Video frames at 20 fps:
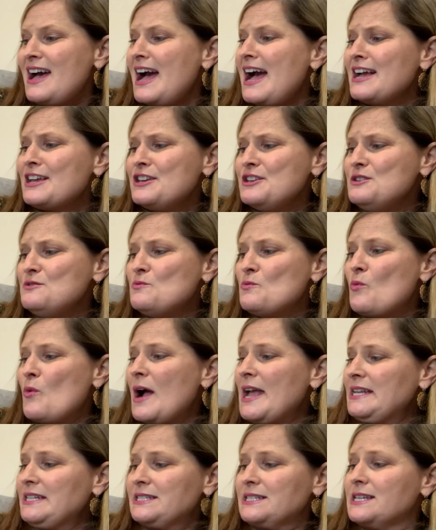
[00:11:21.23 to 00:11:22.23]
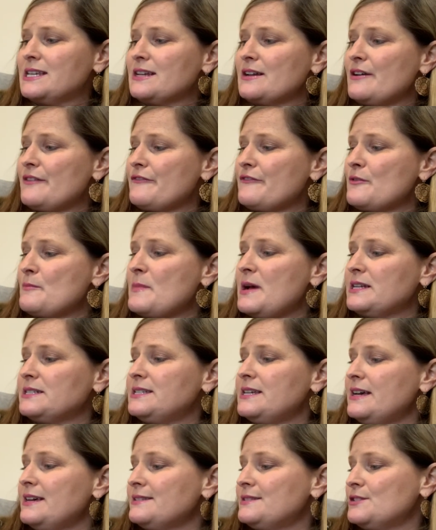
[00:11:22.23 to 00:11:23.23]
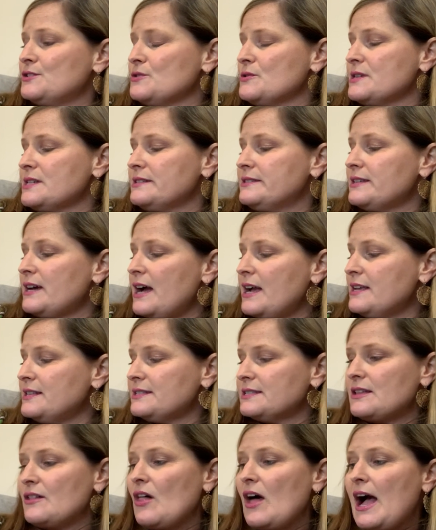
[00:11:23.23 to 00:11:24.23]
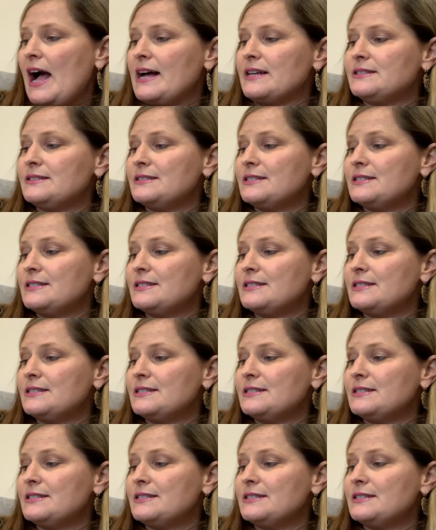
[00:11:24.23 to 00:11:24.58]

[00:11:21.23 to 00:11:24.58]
I couldn't wait to get up from my desk during science class